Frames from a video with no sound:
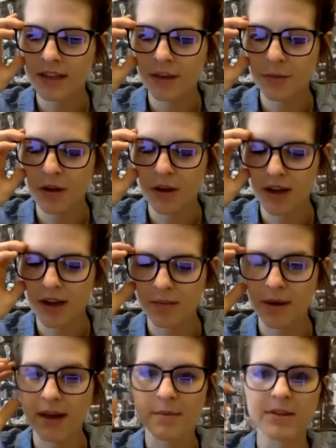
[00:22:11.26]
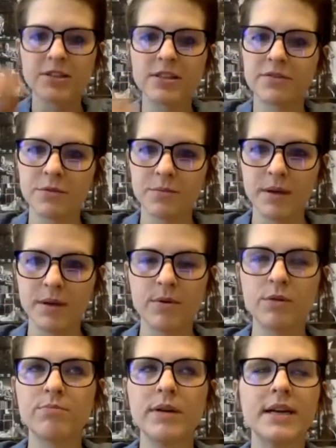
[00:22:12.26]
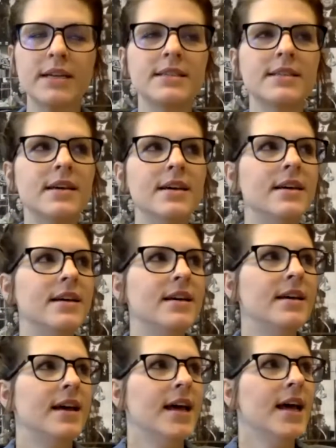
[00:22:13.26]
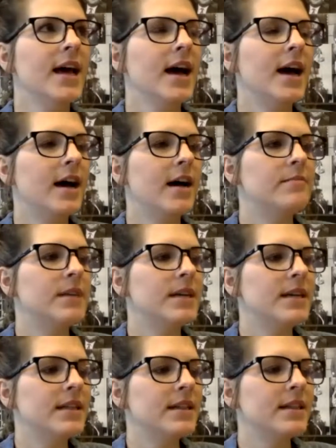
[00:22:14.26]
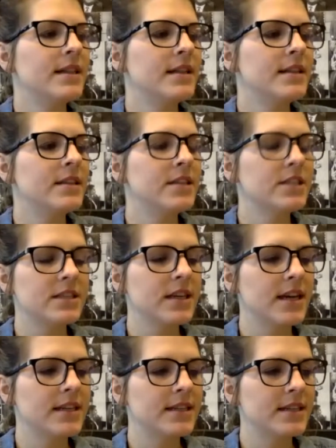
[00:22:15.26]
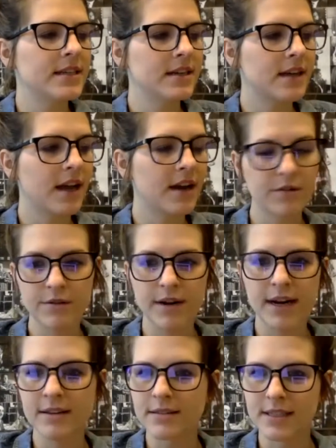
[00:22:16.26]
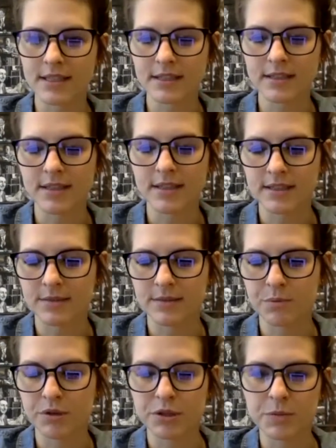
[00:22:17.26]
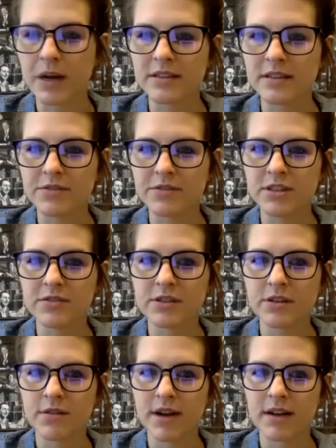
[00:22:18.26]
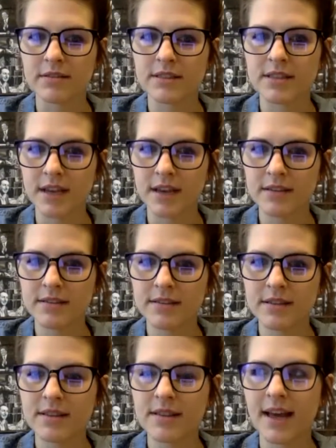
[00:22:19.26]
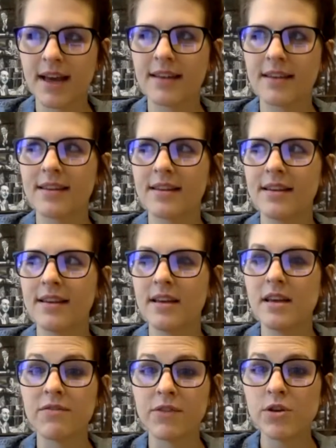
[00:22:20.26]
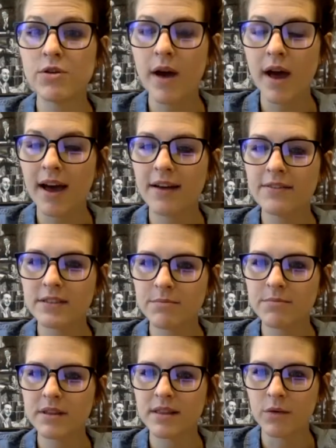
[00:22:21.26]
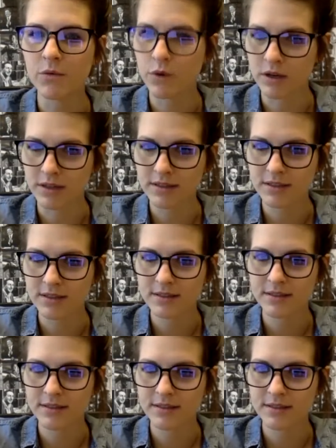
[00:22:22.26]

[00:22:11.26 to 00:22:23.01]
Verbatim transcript: communicated by a bunch of different people, but um, just the idea kind of around this, this perspective shift around sales, that if you have something that works,